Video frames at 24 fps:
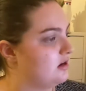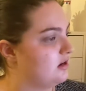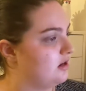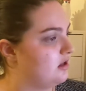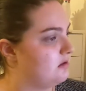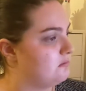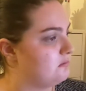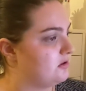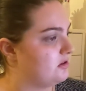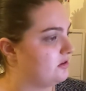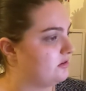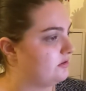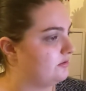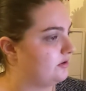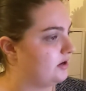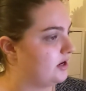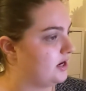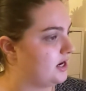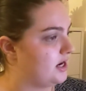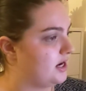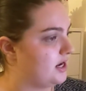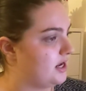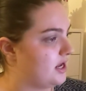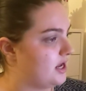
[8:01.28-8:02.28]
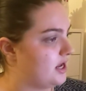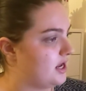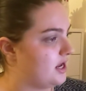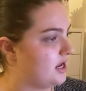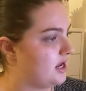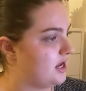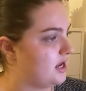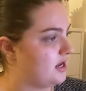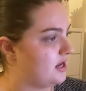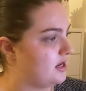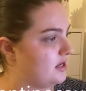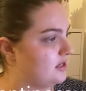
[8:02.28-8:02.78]
Number 3
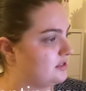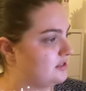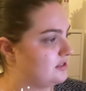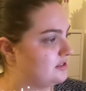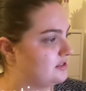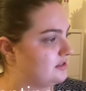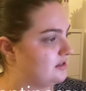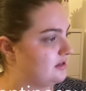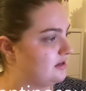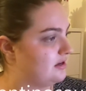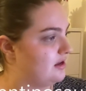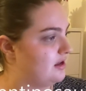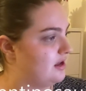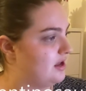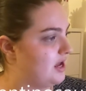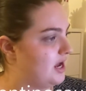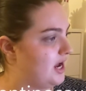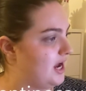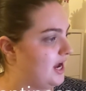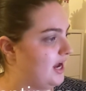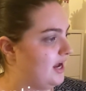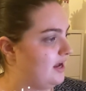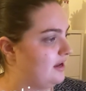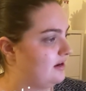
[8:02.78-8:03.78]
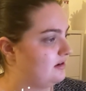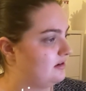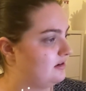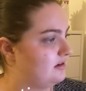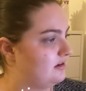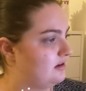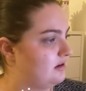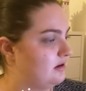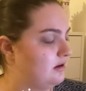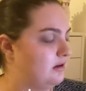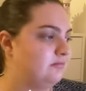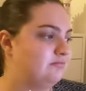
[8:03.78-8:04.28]
is
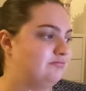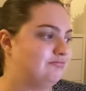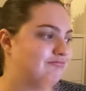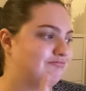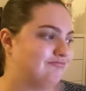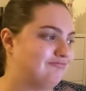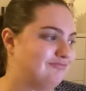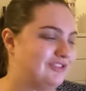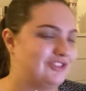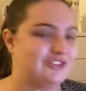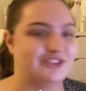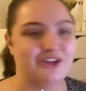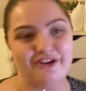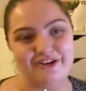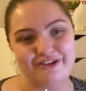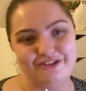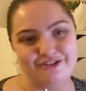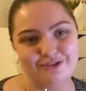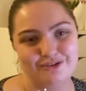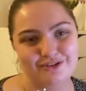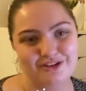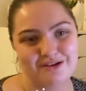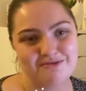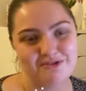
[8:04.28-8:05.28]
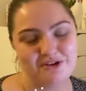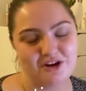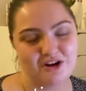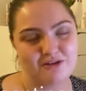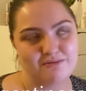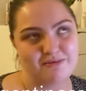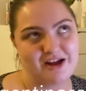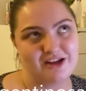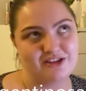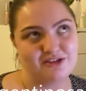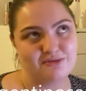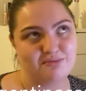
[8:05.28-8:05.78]
an dinosaur that I'm not going
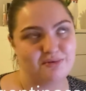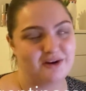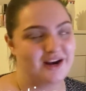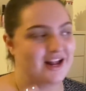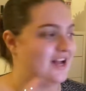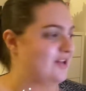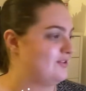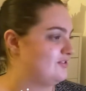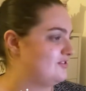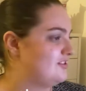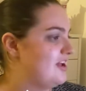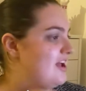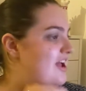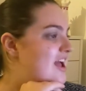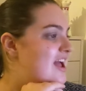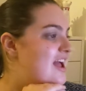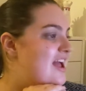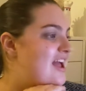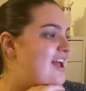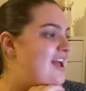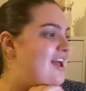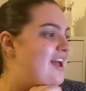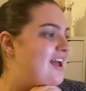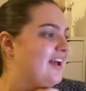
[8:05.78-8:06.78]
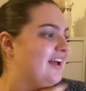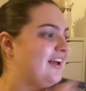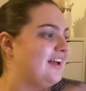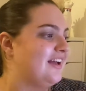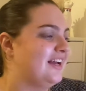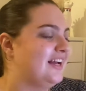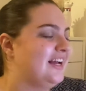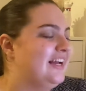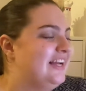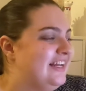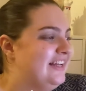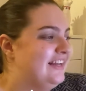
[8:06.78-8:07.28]
to be able to pronounce.
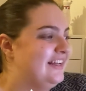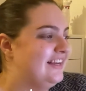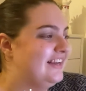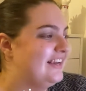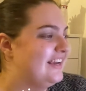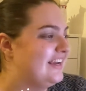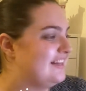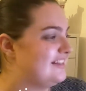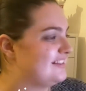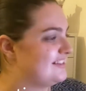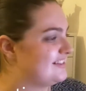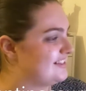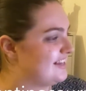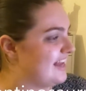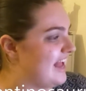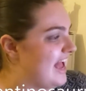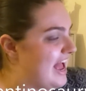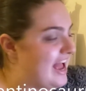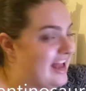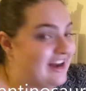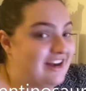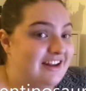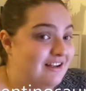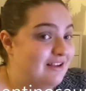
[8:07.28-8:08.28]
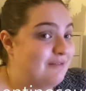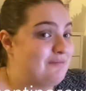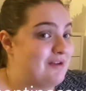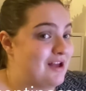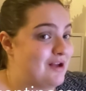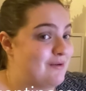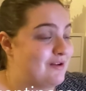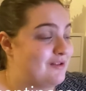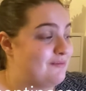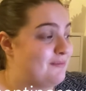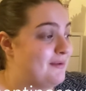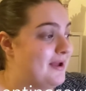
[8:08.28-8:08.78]
It's an,
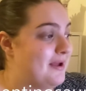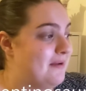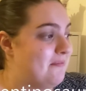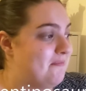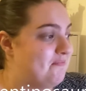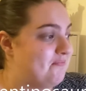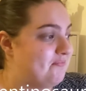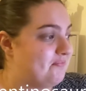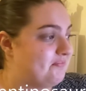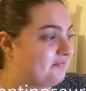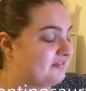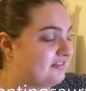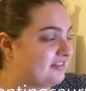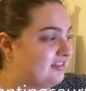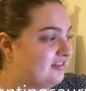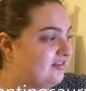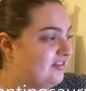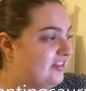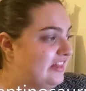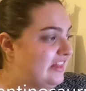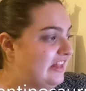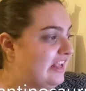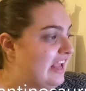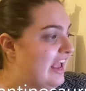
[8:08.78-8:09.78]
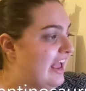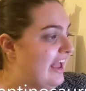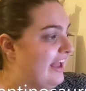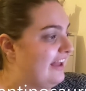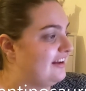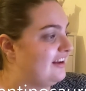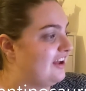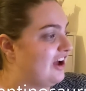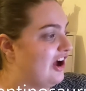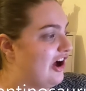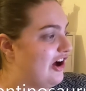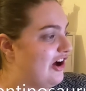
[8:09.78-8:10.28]
bear with me,
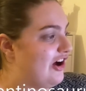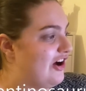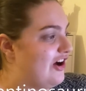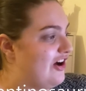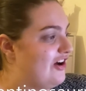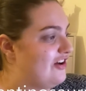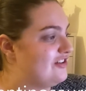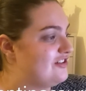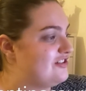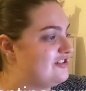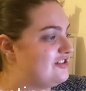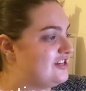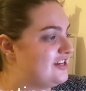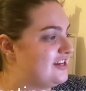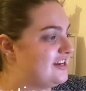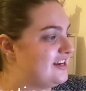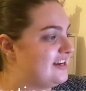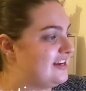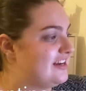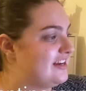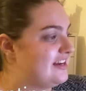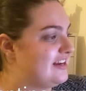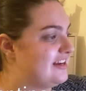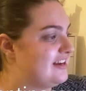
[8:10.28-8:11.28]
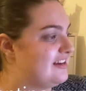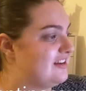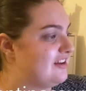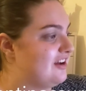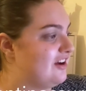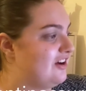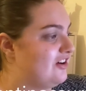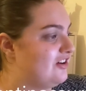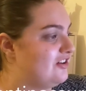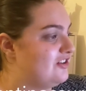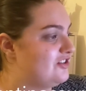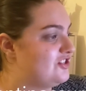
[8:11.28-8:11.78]
an
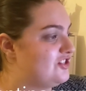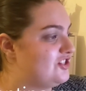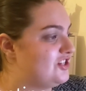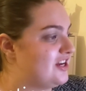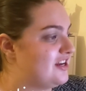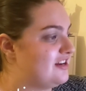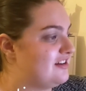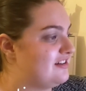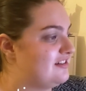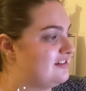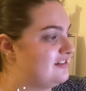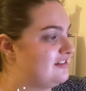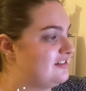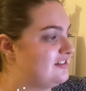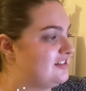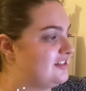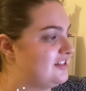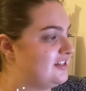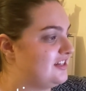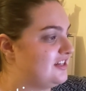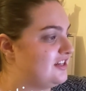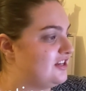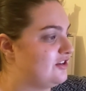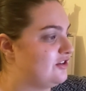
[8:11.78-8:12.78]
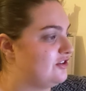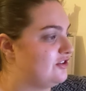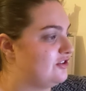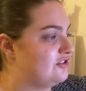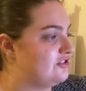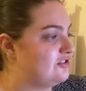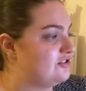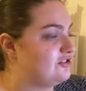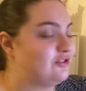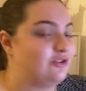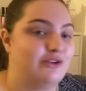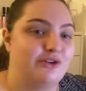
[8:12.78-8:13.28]

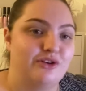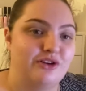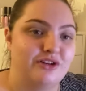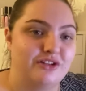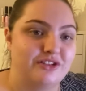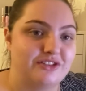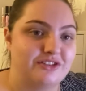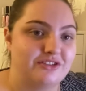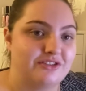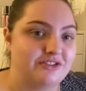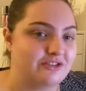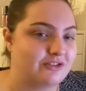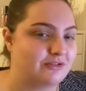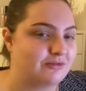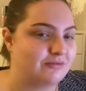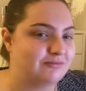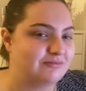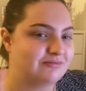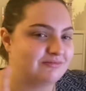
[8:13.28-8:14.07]
Argentinosaurus.